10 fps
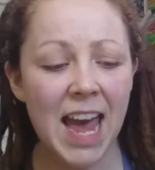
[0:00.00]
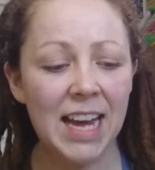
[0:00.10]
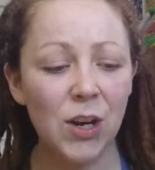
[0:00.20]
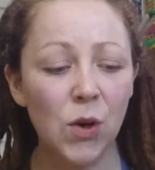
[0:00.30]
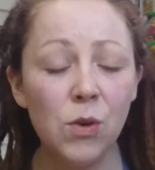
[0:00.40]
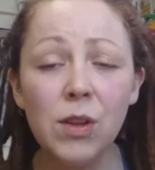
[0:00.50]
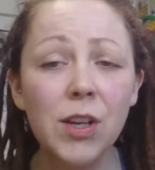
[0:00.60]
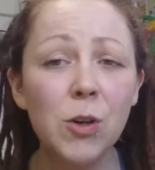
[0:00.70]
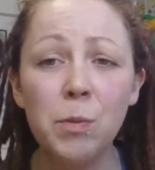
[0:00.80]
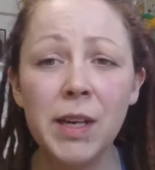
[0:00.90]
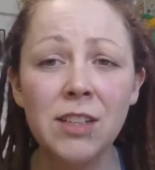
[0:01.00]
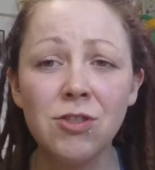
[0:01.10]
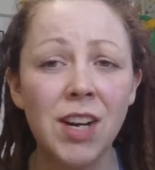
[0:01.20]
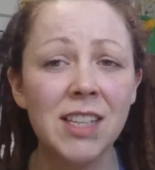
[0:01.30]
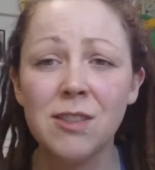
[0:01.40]
And hula hooping
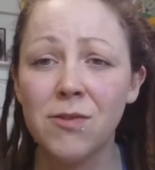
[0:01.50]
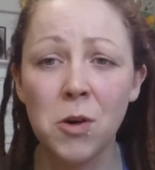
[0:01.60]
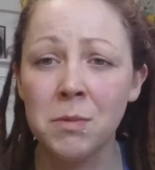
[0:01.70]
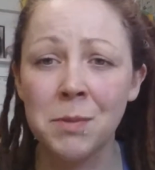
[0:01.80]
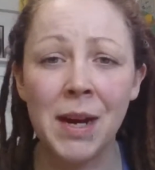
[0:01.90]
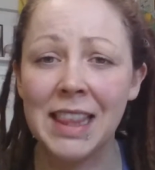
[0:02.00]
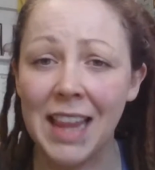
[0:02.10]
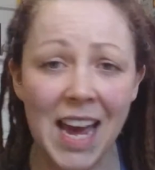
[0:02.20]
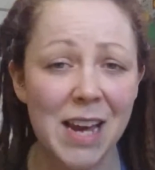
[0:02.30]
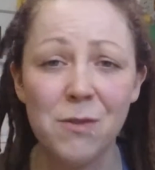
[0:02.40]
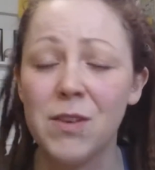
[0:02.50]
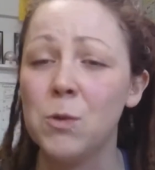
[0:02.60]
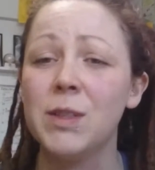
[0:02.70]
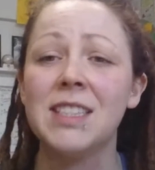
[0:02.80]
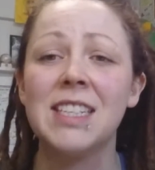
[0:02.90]
transformed my life.
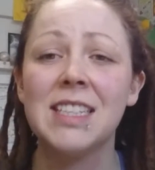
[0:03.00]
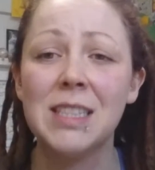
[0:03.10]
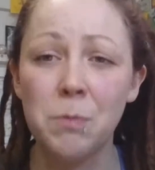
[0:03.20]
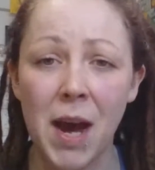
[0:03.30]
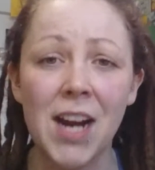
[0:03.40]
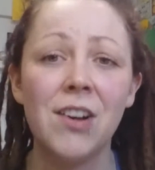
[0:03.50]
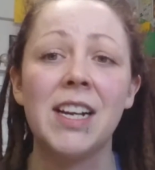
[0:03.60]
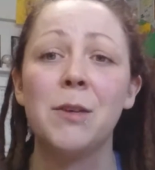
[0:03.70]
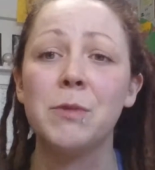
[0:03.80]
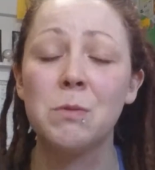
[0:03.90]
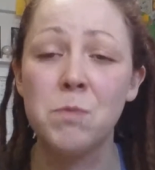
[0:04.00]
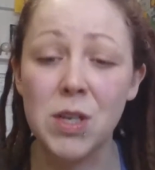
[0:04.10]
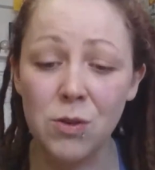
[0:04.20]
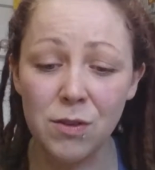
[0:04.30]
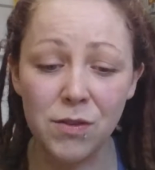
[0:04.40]
It was inspiring, it was
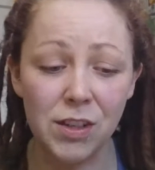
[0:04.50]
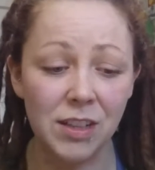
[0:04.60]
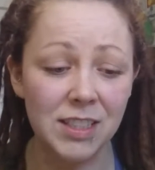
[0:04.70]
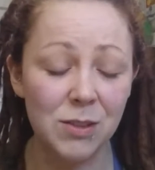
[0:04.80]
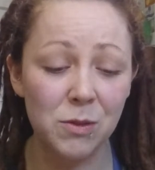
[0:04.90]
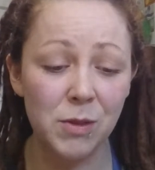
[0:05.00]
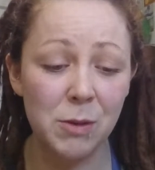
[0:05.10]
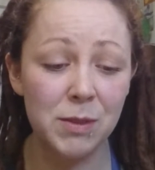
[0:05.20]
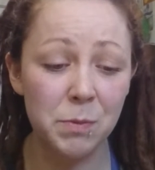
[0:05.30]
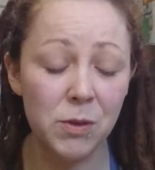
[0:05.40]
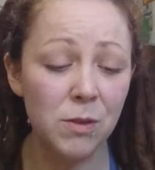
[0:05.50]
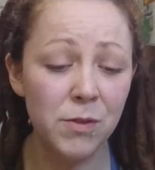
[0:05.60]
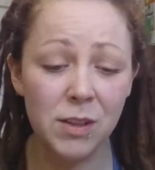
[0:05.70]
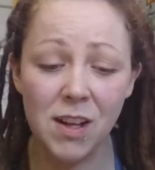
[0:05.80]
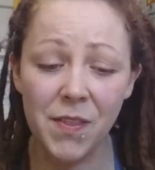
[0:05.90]
beautiful. So it was
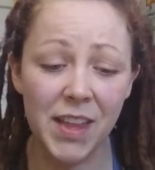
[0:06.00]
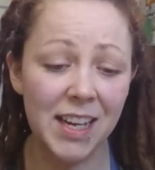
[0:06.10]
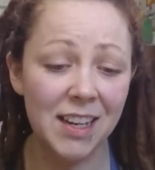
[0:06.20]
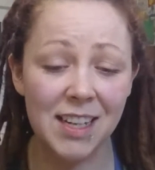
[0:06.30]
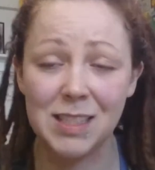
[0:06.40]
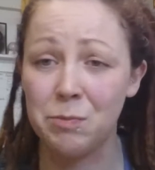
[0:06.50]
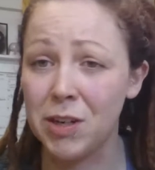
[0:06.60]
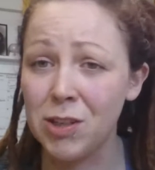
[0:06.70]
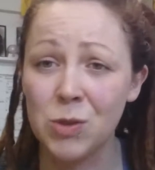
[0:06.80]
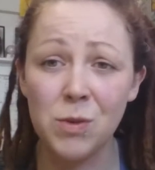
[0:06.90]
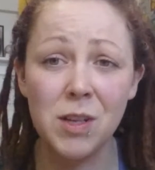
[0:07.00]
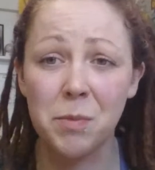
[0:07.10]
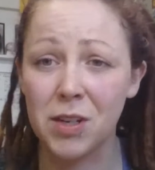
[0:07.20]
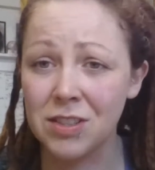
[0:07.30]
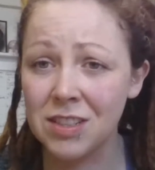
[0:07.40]
beautiful on like a spiritual,
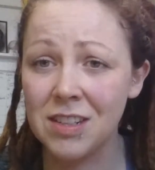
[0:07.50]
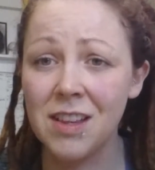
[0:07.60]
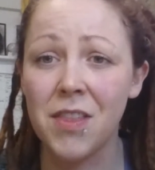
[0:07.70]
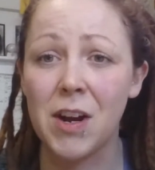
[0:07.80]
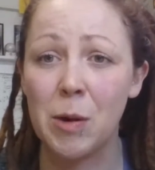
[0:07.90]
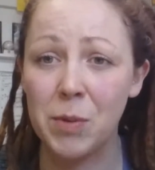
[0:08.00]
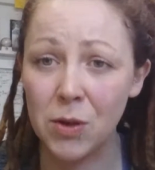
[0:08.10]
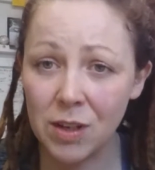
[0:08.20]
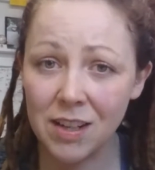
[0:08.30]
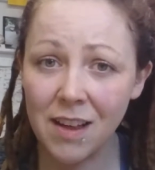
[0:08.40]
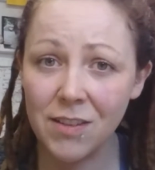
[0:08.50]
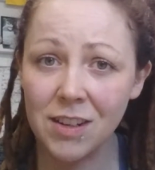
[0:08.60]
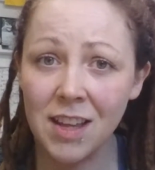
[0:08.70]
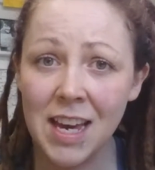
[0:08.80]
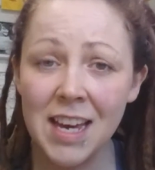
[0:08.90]
a personal, a therapeutic
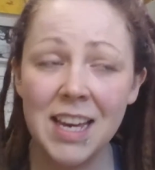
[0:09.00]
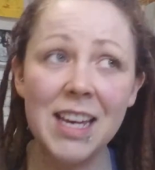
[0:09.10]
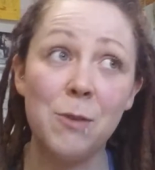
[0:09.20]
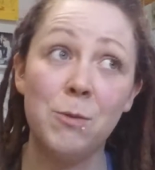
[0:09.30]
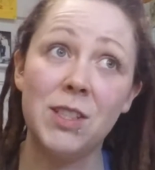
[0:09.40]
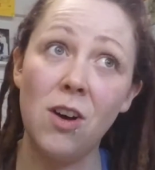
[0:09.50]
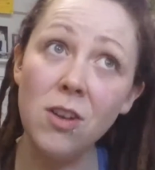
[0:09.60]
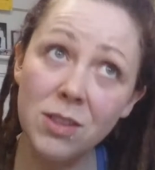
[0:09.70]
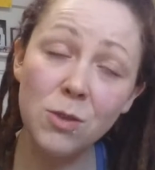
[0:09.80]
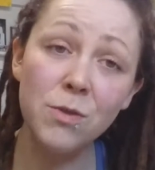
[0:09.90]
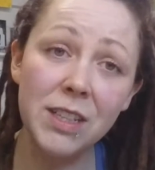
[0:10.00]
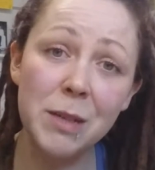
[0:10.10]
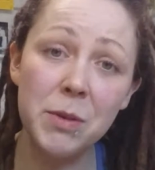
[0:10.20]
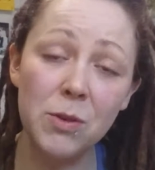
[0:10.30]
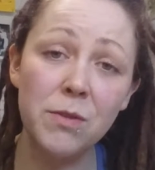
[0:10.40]
level. It was also
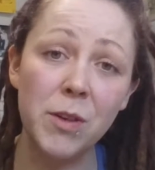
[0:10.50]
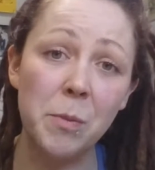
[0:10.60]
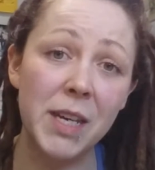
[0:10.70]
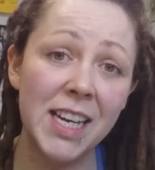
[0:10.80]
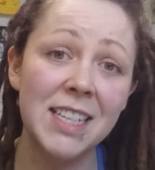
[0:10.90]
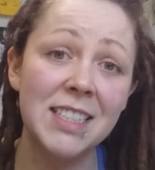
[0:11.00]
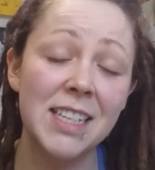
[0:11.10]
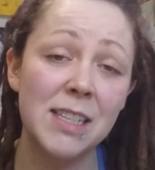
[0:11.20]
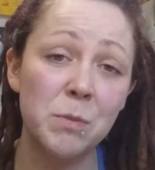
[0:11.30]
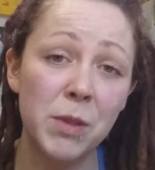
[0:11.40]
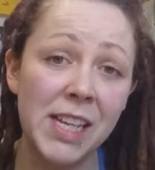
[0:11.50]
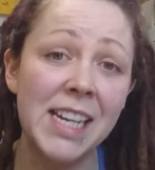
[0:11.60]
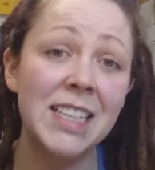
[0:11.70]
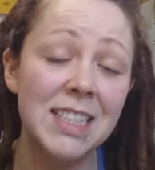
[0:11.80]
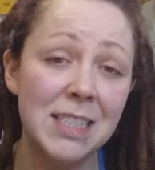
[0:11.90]
really beautiful because it is
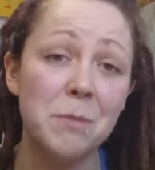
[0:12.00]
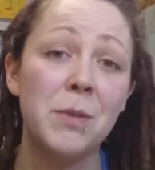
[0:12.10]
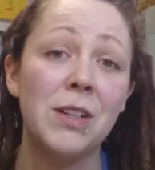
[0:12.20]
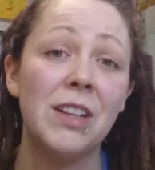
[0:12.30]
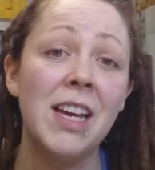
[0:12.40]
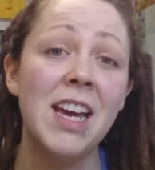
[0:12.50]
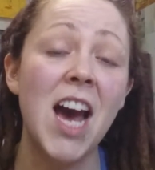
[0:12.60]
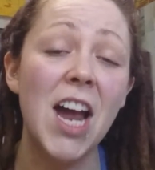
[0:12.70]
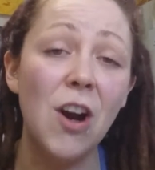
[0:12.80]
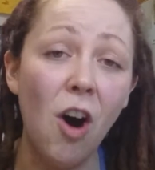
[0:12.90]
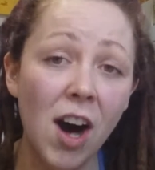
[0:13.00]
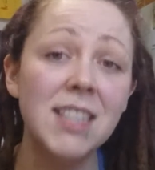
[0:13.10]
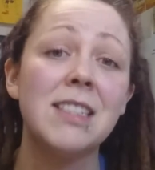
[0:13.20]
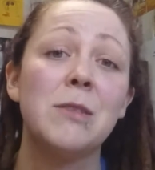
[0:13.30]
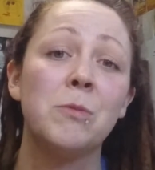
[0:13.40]
plain and simple an
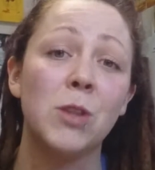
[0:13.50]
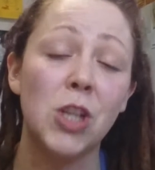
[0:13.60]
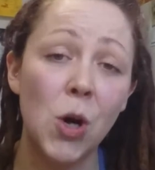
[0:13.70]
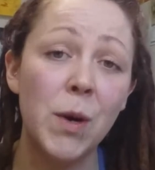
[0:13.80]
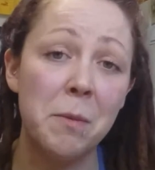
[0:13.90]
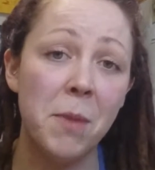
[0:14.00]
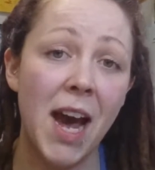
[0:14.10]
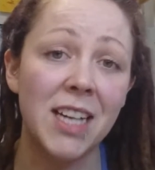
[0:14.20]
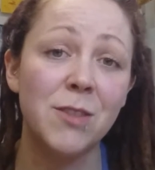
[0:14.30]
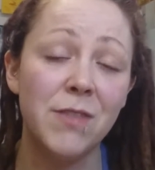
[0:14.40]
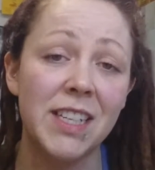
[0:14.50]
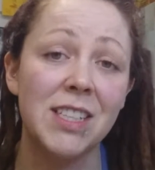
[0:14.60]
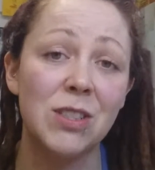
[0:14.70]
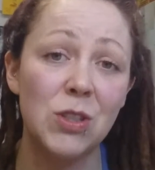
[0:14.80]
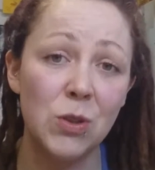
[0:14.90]
awesome low impact
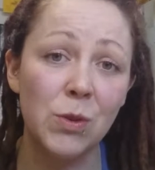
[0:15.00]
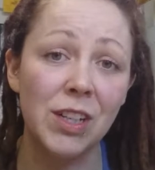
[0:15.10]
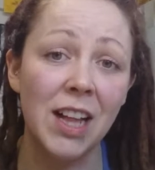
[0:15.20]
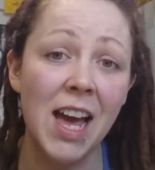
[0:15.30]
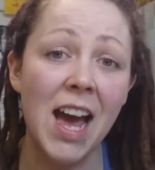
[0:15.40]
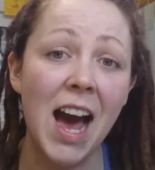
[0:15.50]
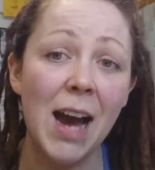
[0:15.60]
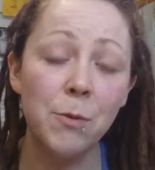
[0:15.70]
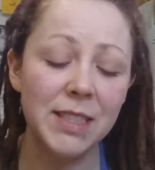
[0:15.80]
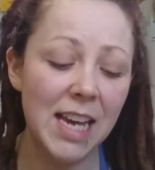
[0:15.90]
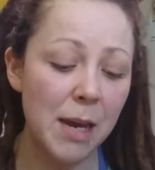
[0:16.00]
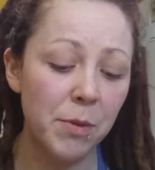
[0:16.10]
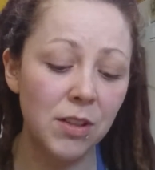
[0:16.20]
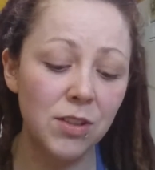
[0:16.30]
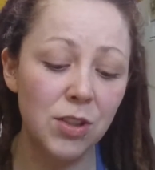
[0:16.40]
fitness tool. I was
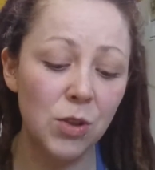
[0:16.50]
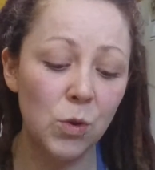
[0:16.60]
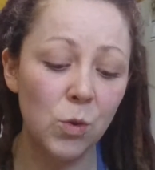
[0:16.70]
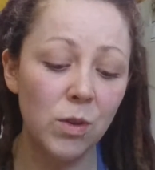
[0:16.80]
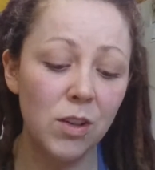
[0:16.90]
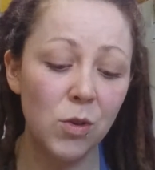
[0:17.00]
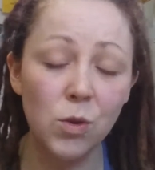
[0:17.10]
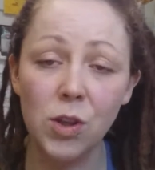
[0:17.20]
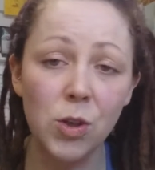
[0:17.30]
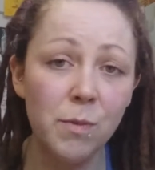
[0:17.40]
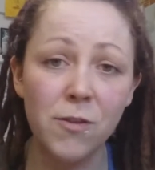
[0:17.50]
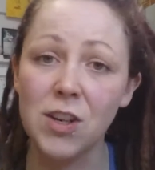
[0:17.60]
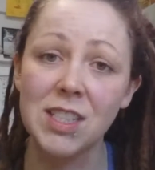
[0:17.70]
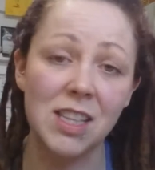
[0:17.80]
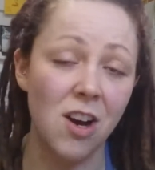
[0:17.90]
able to hula hoop
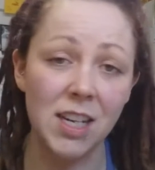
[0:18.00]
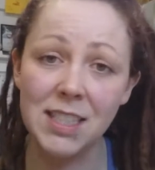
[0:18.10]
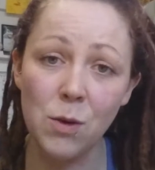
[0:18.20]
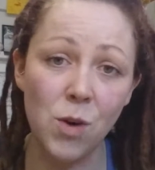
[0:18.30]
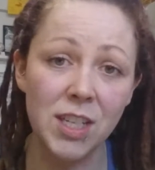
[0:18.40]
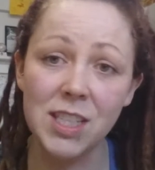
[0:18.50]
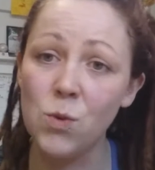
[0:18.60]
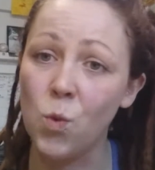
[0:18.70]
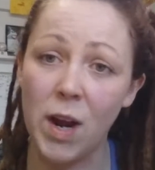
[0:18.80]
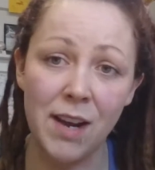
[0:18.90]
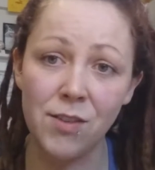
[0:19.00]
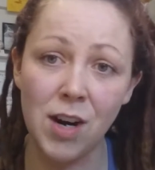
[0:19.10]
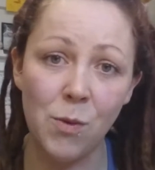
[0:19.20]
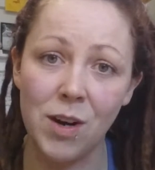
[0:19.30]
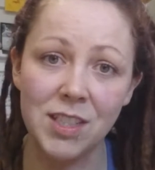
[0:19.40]
for as long as I wanted, whenever
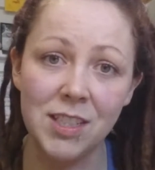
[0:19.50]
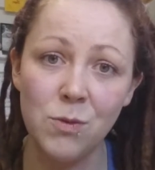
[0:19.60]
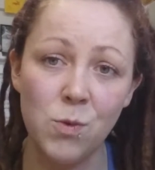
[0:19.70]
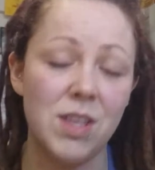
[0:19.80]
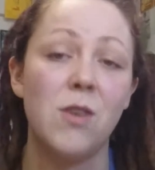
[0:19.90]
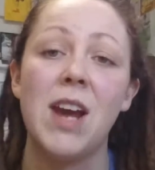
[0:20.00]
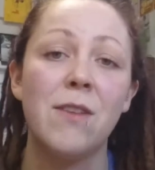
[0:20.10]
I wanted, without